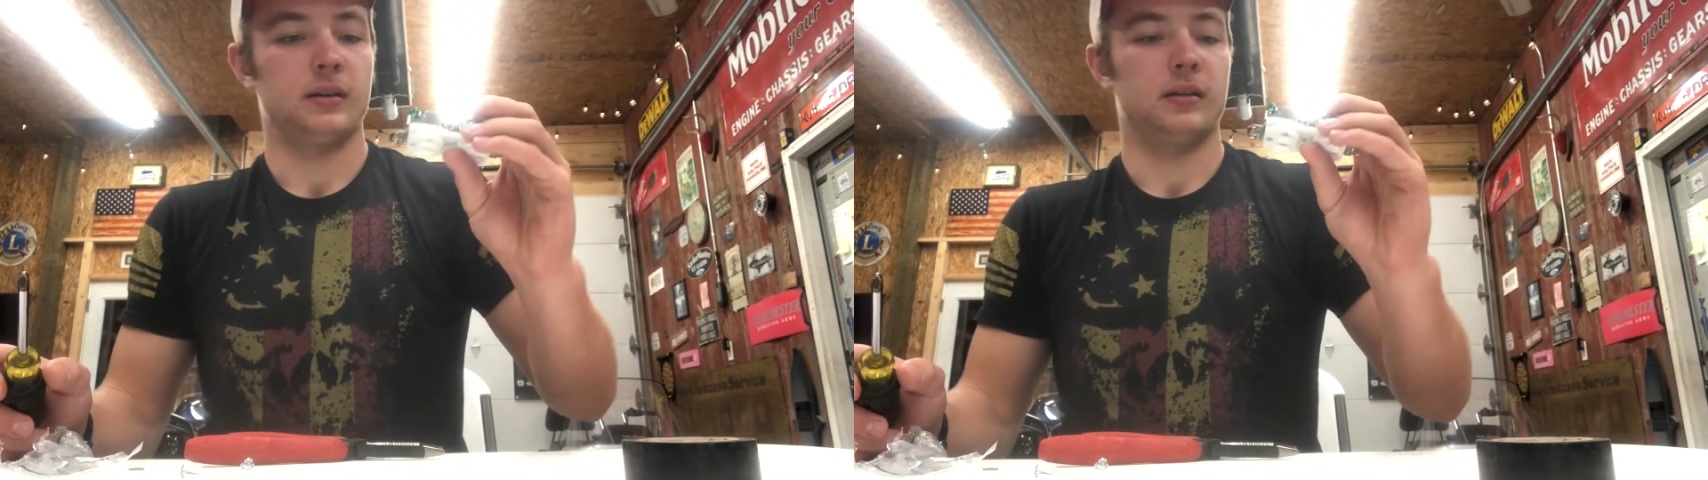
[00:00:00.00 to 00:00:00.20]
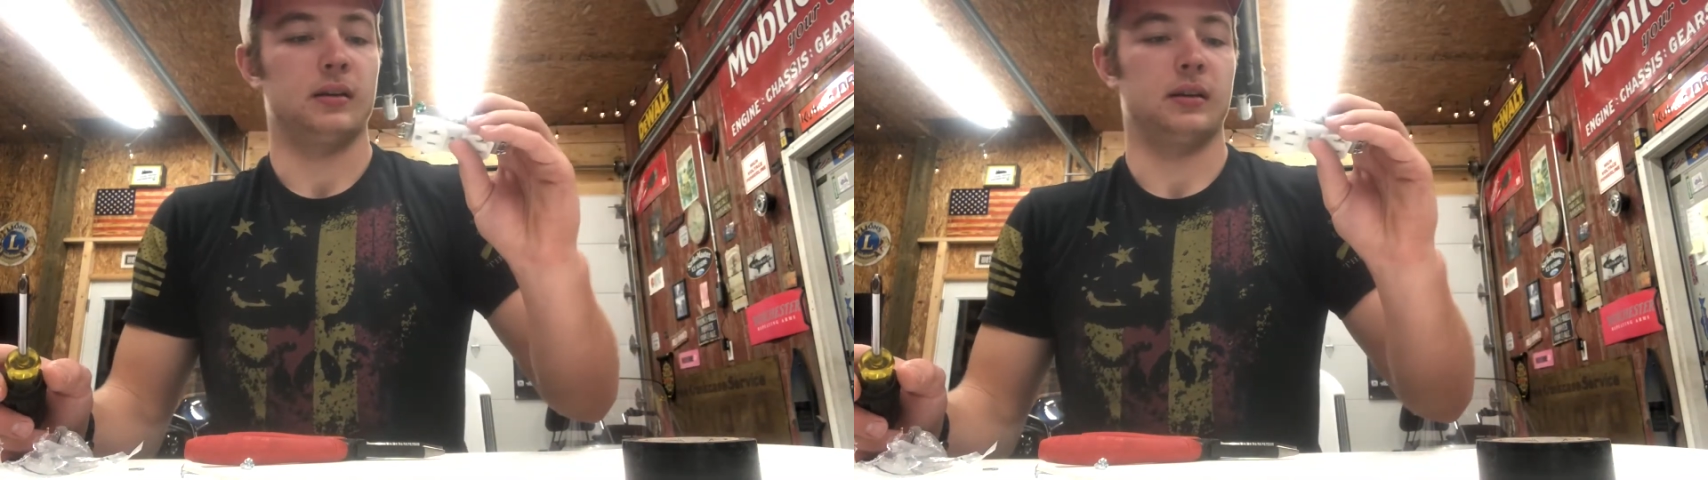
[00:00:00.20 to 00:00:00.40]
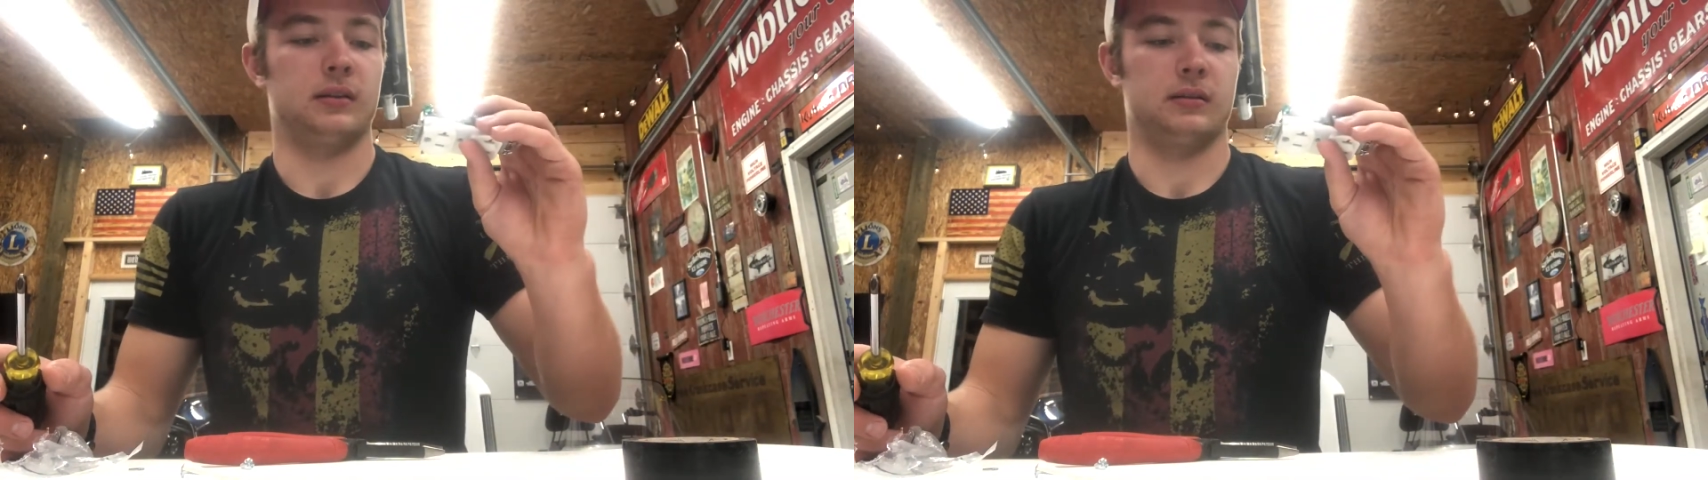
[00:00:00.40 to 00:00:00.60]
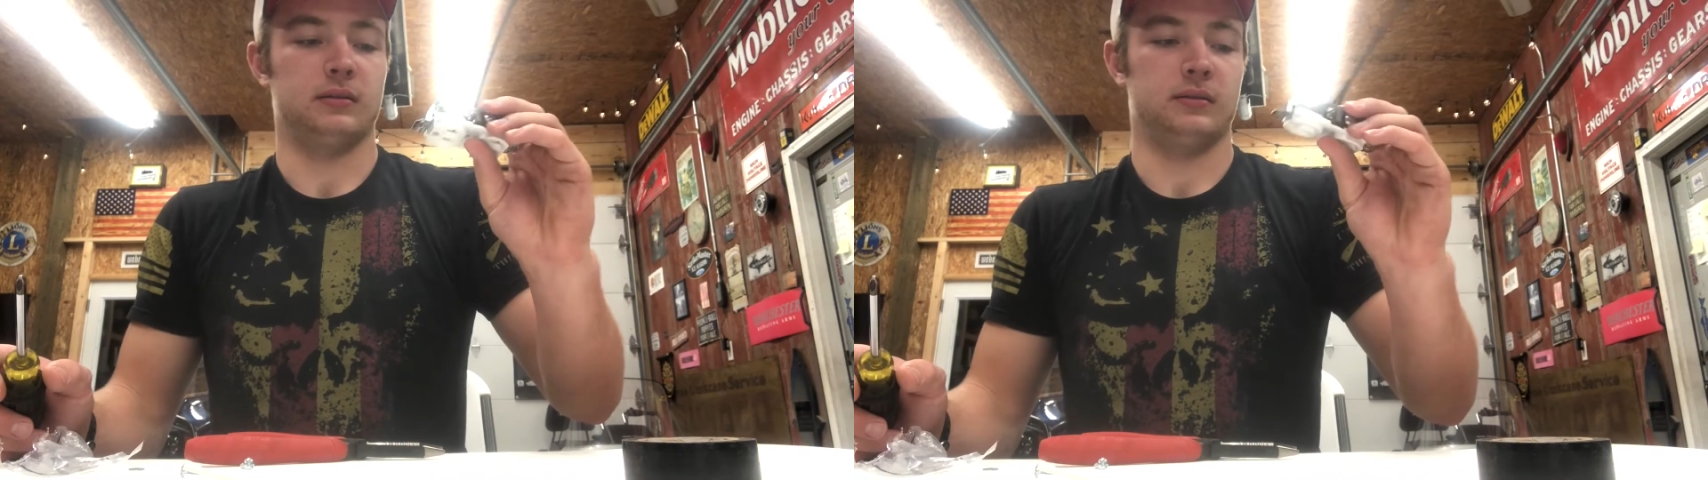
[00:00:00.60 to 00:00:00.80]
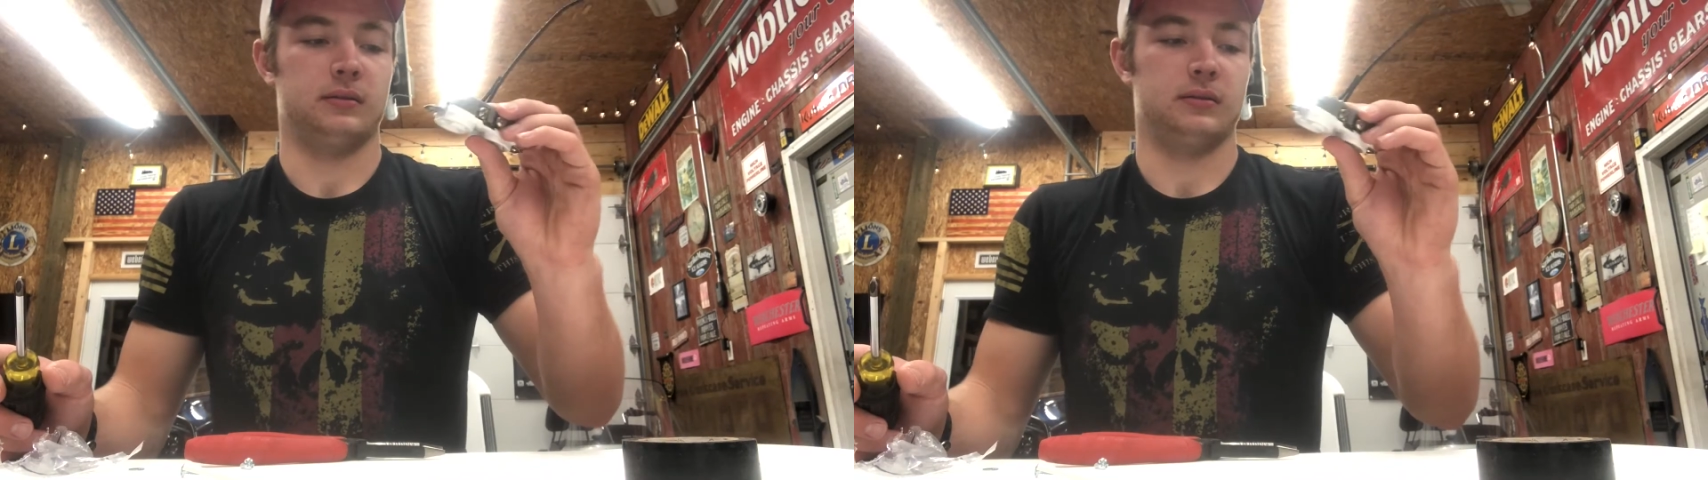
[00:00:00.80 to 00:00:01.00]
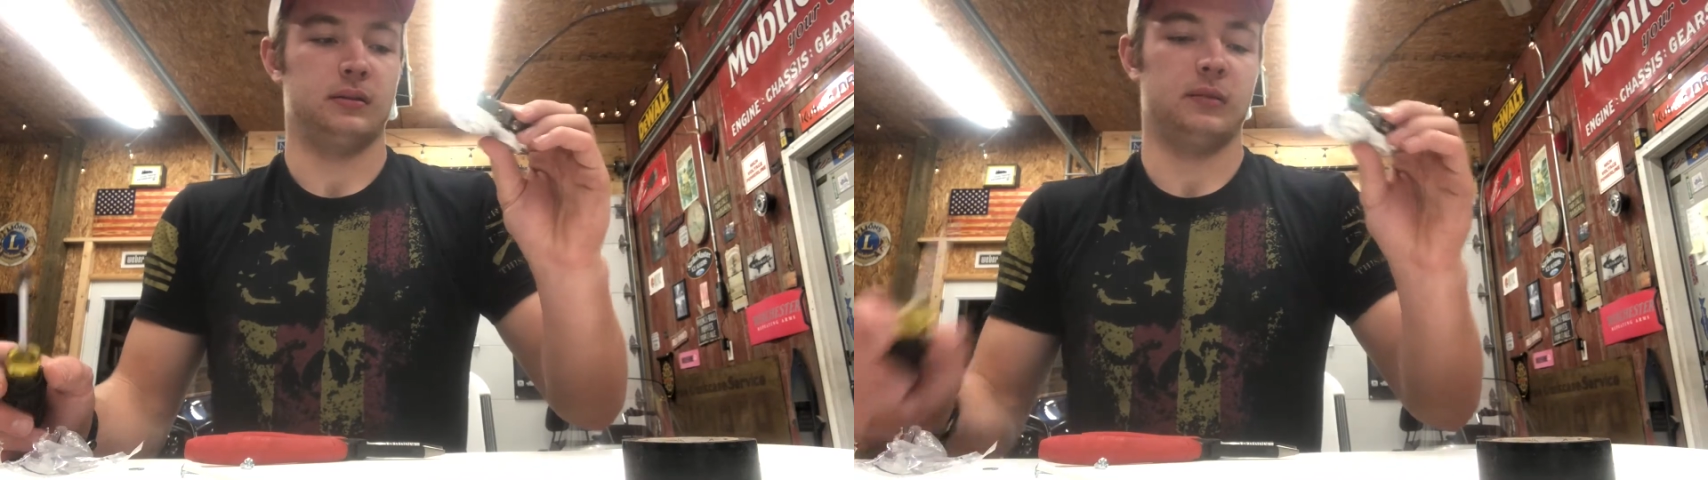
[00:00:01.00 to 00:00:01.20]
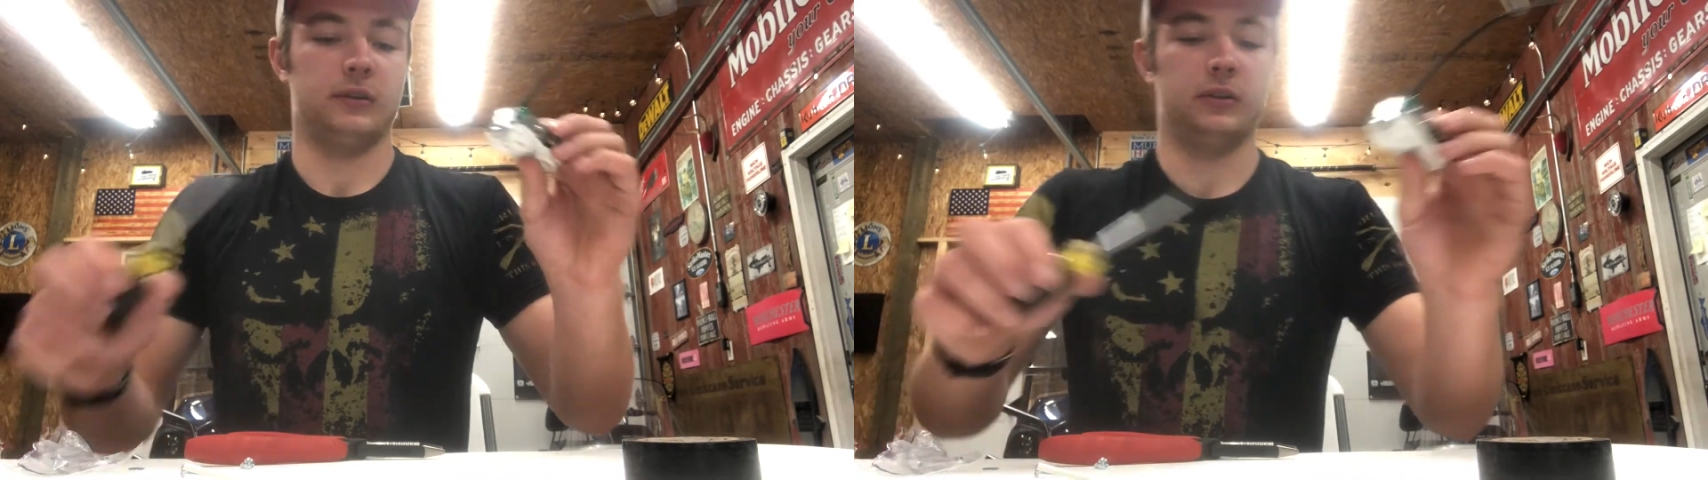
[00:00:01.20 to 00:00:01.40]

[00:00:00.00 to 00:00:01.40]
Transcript: and I'm gonna do